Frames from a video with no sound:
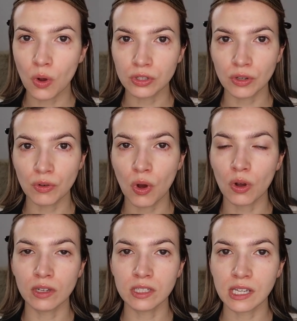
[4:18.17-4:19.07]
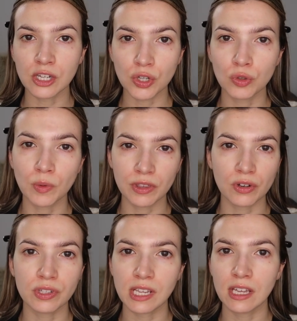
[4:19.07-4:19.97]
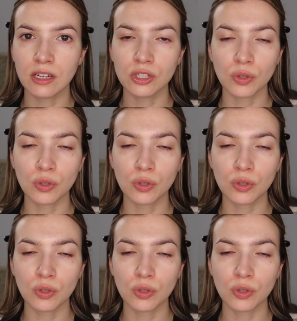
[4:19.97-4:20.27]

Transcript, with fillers: also cause issues with your skin.